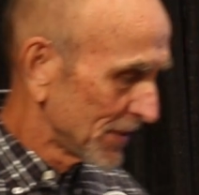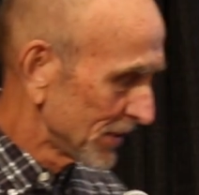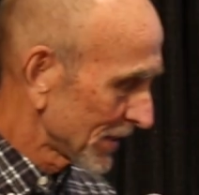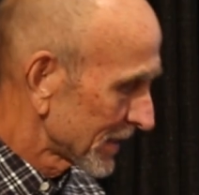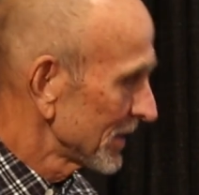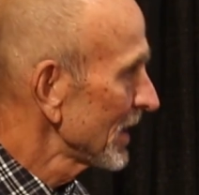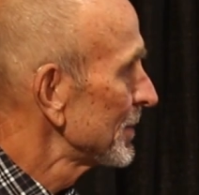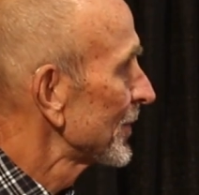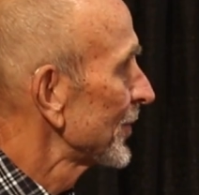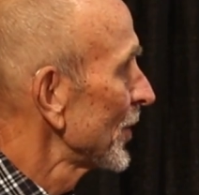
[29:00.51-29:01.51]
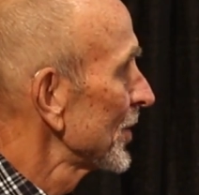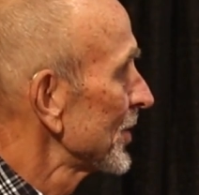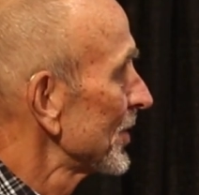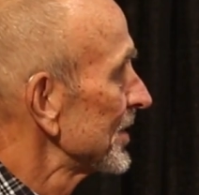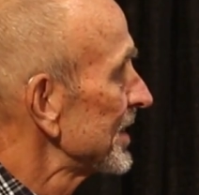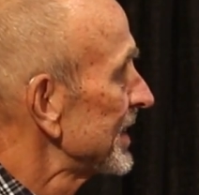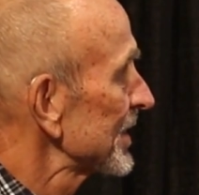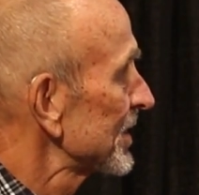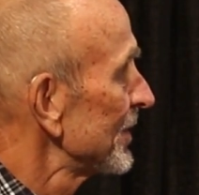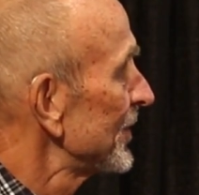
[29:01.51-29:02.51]
we look a little bit further in the
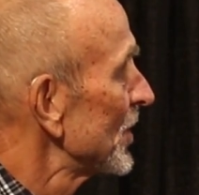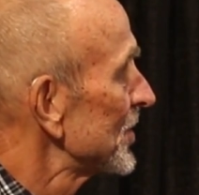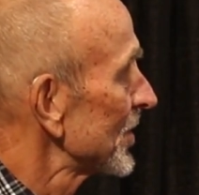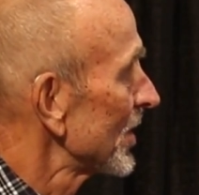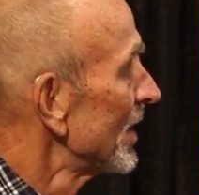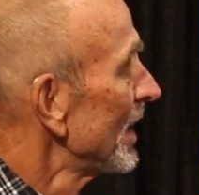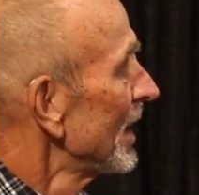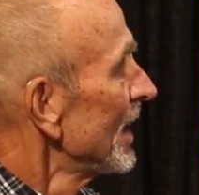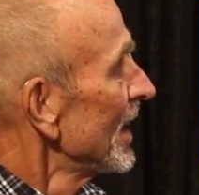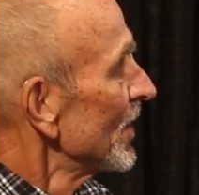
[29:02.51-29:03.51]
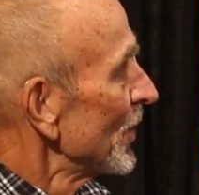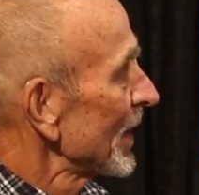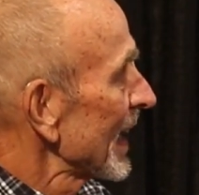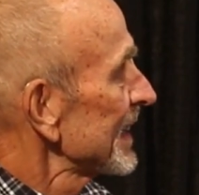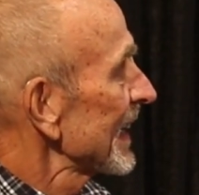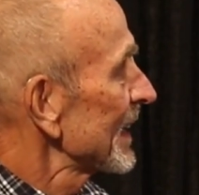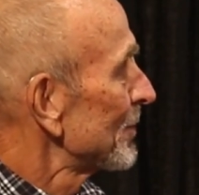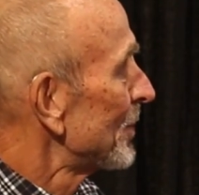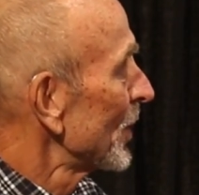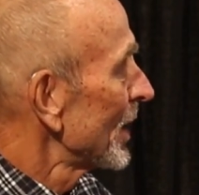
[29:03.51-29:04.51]
distant future, we got to take a
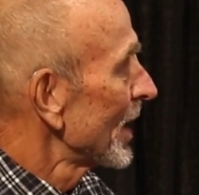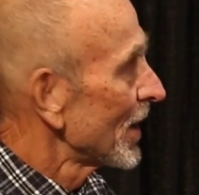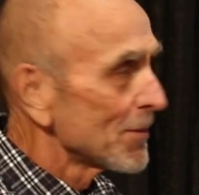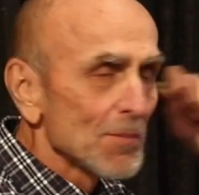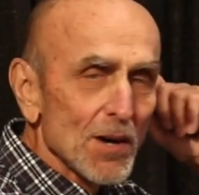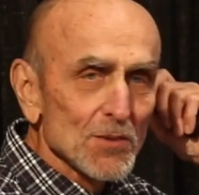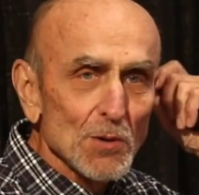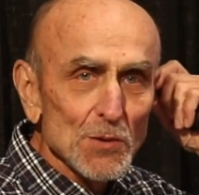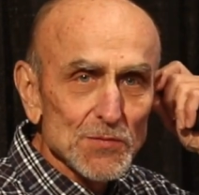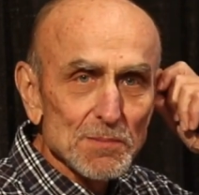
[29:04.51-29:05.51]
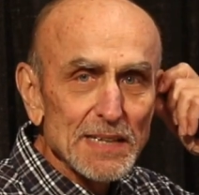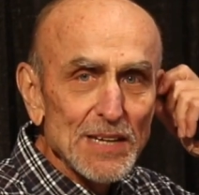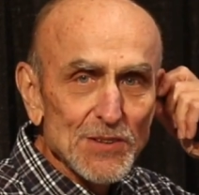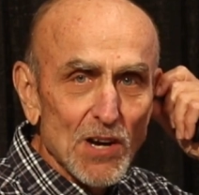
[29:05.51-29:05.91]
quote from Keith